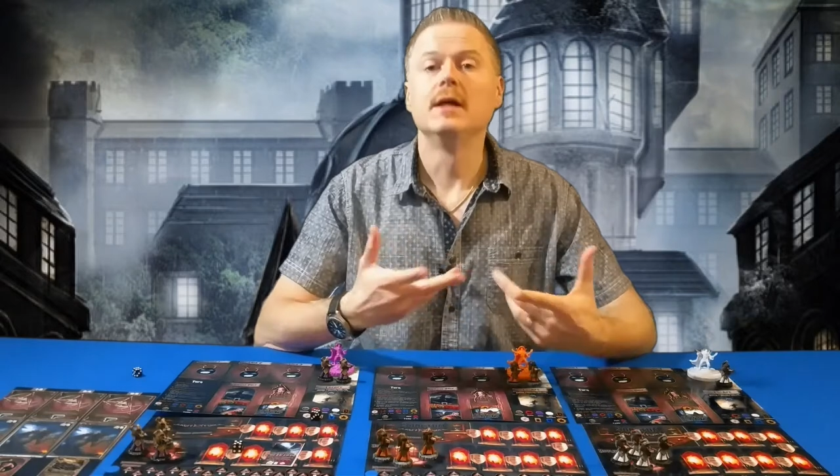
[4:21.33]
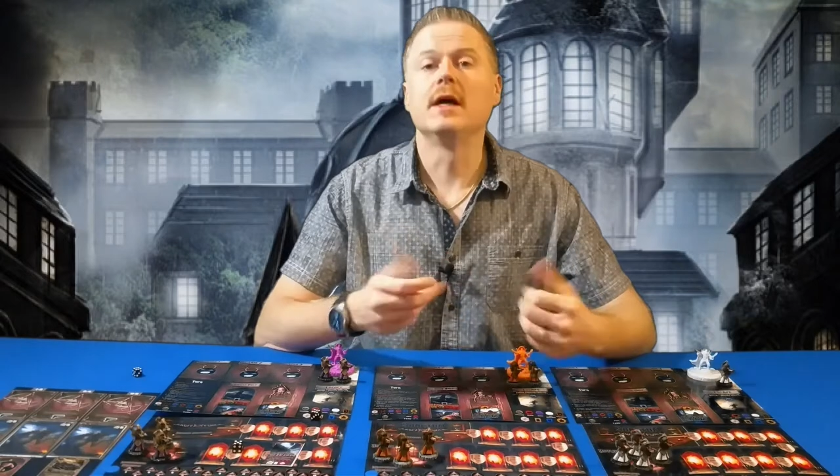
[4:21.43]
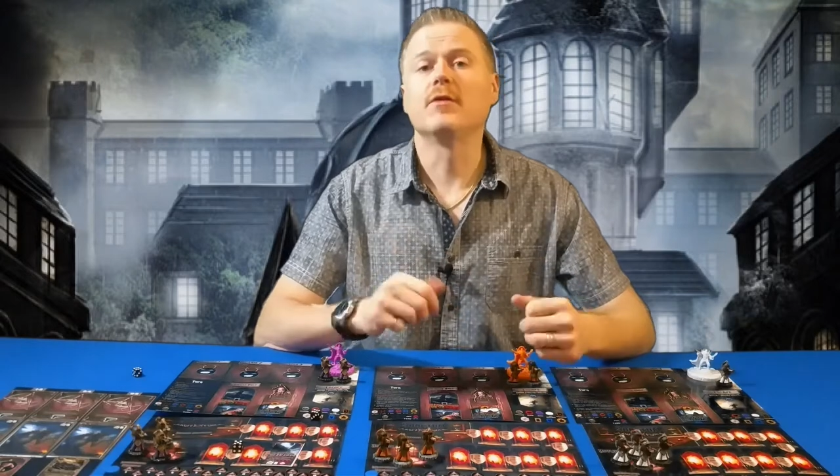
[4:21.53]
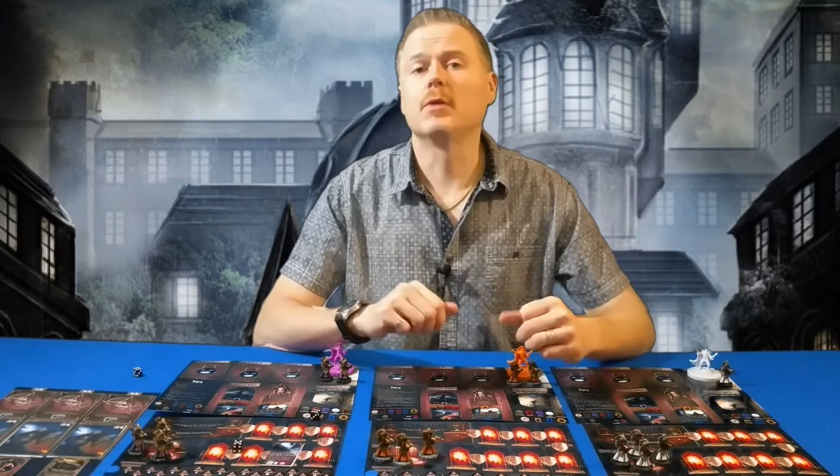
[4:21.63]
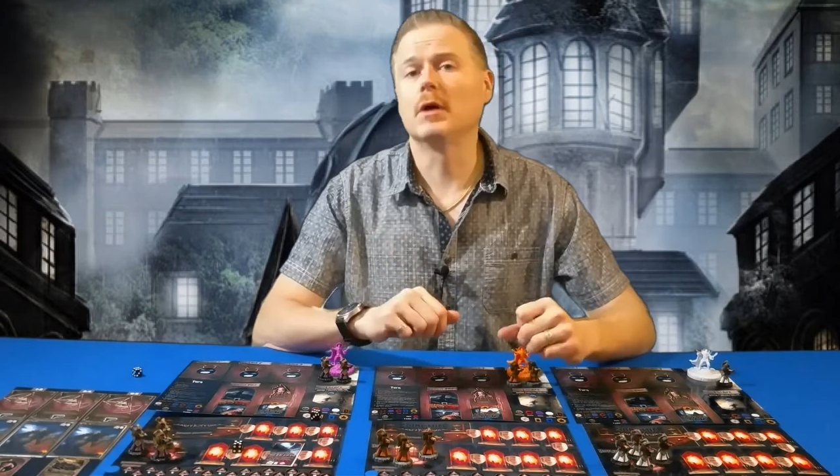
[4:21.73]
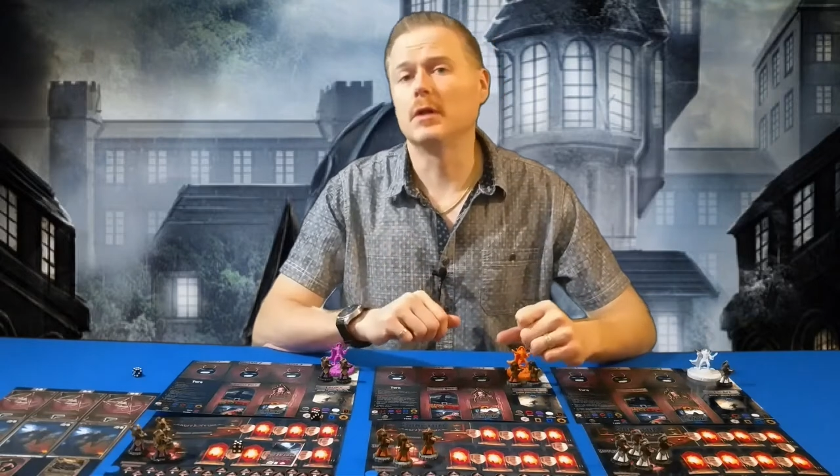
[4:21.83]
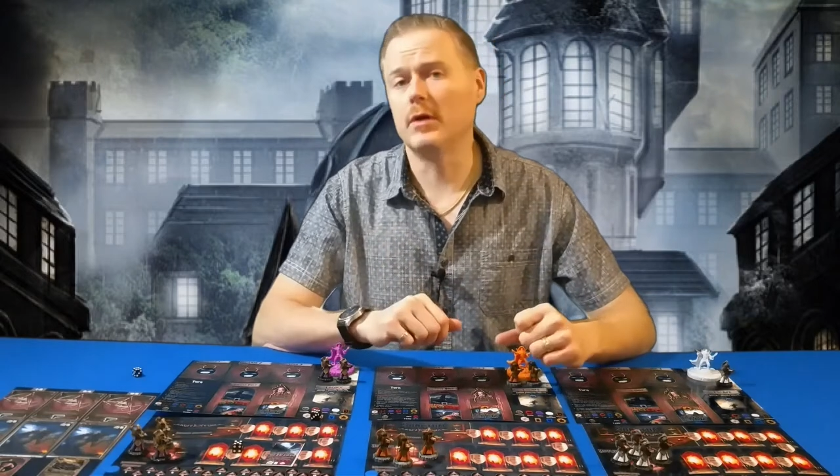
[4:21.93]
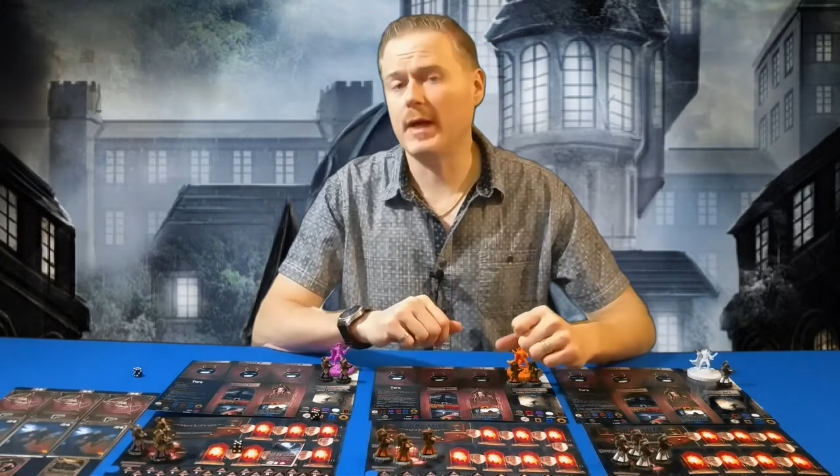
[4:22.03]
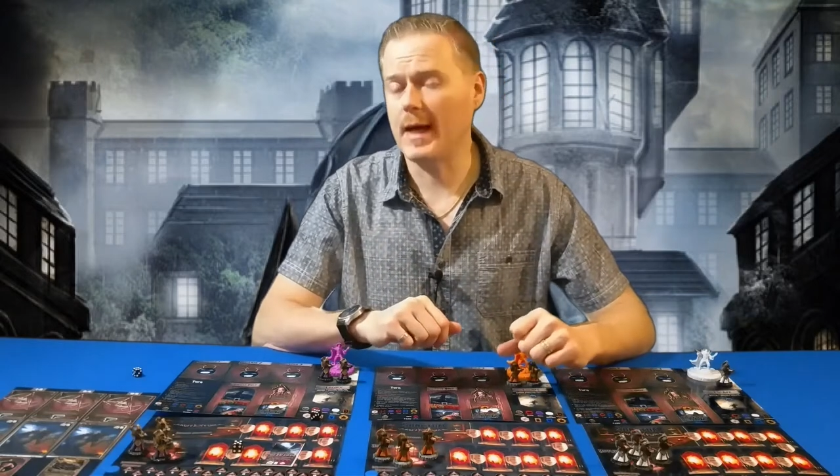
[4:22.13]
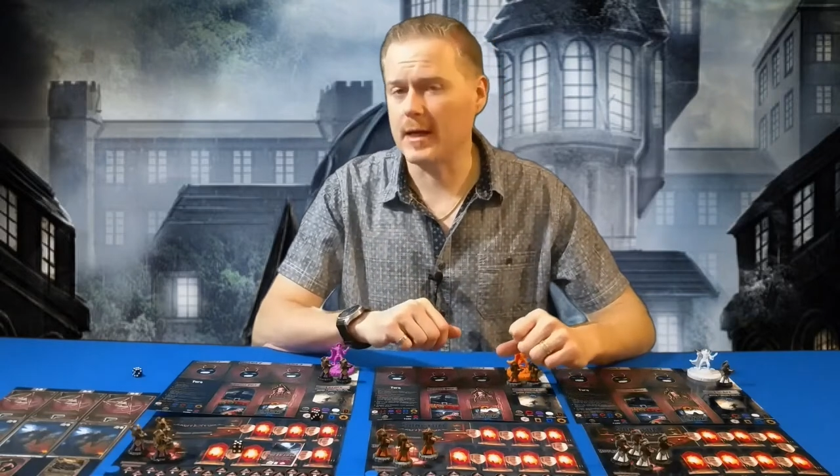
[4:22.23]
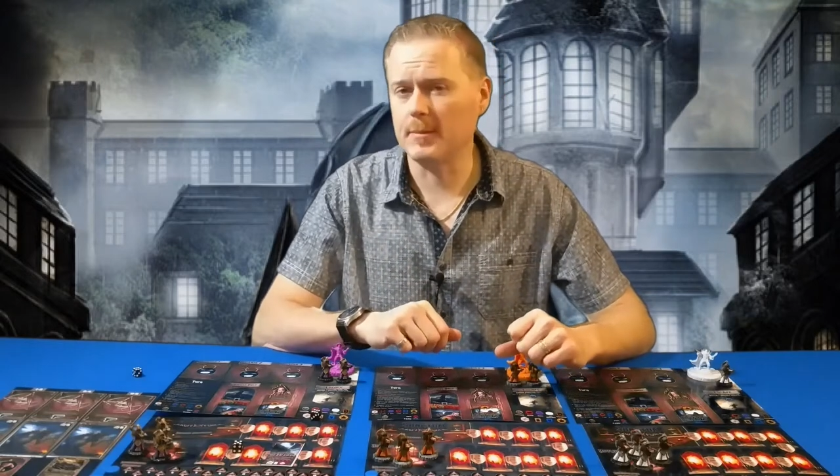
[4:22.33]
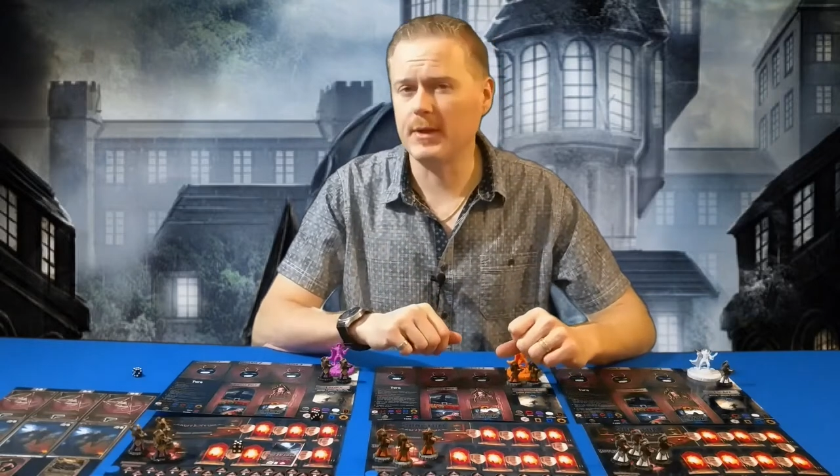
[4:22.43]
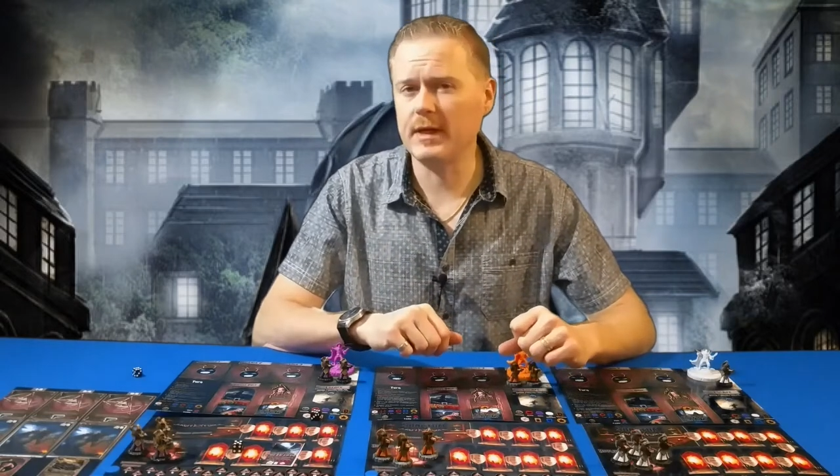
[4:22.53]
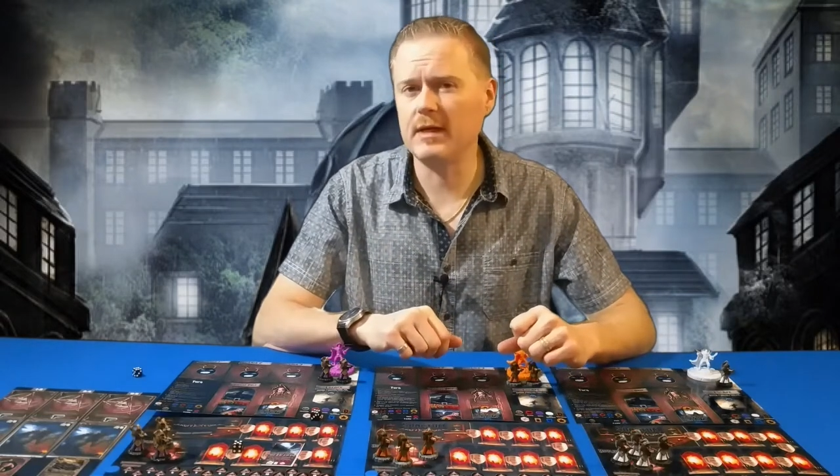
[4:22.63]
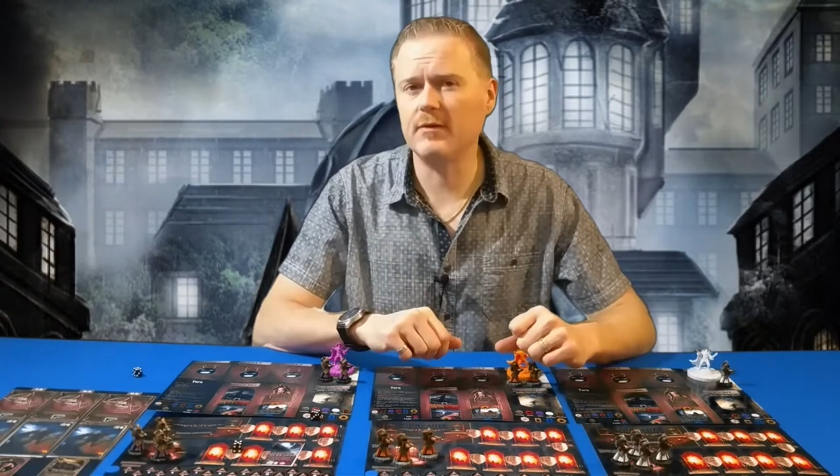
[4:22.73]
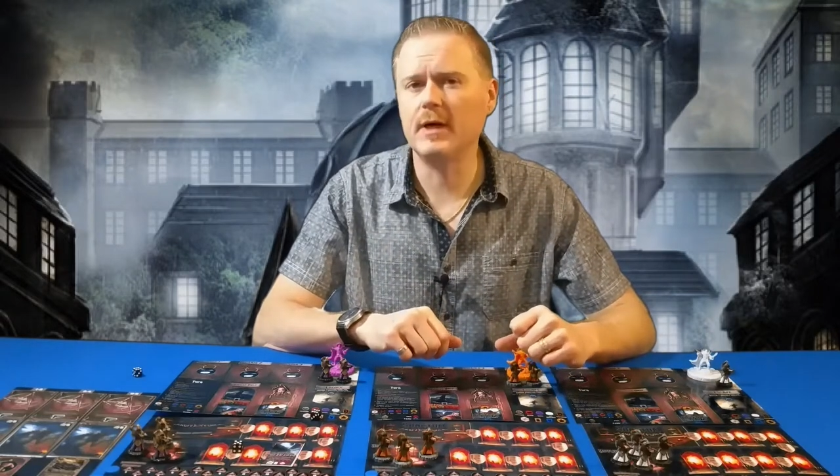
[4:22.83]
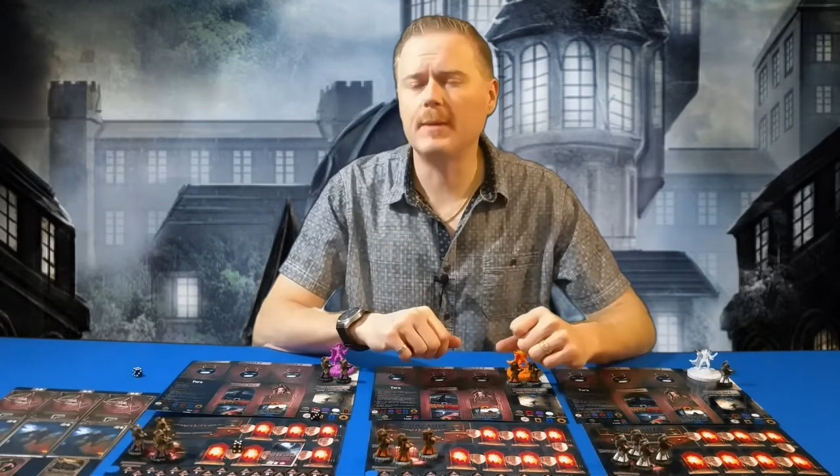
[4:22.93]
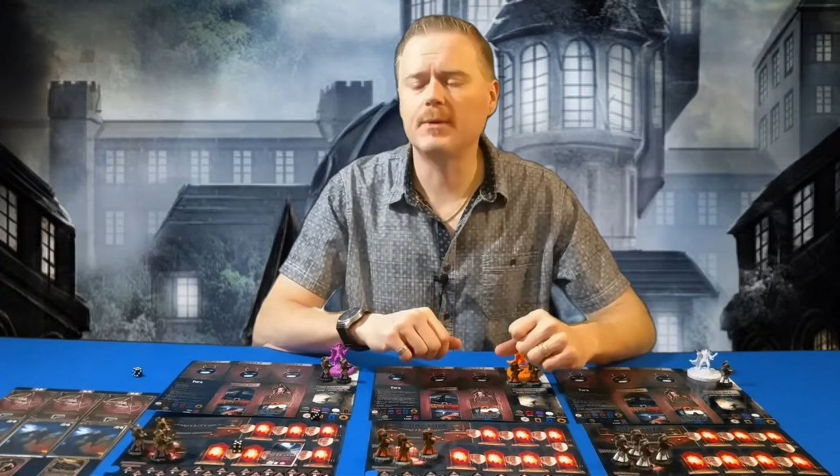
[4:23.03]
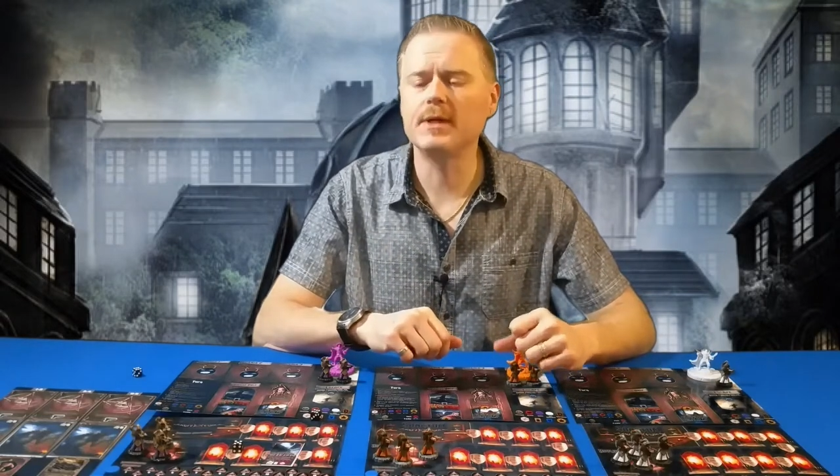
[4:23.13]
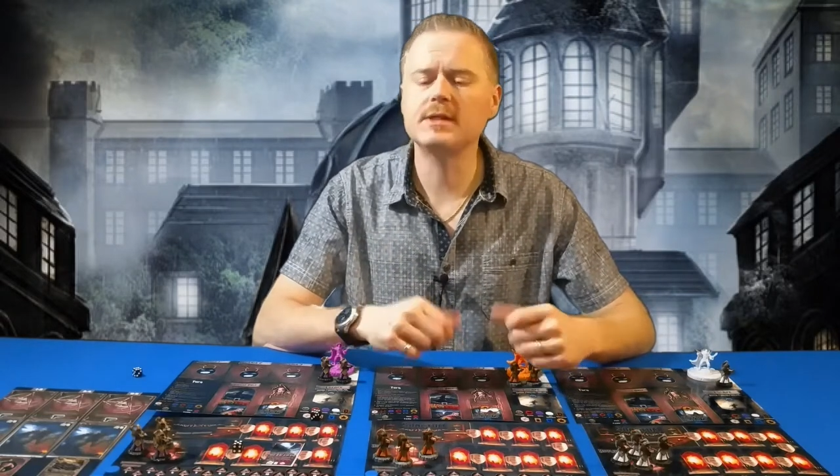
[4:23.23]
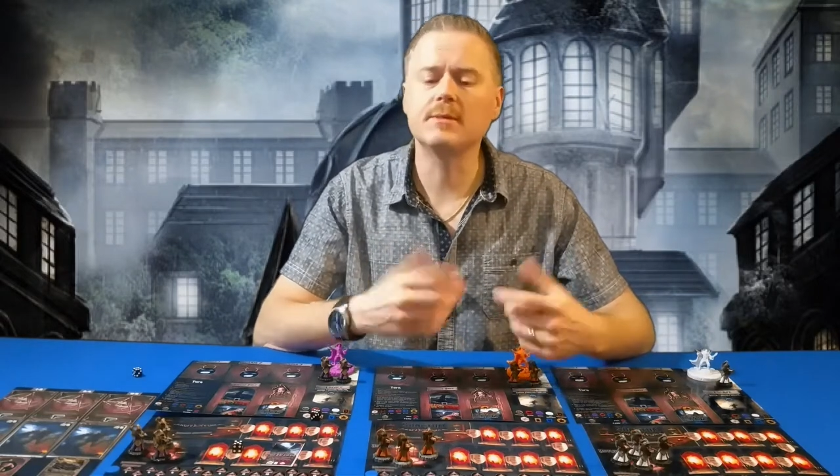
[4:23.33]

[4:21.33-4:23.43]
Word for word: Now, if you want to learn how to play Evil High Priest,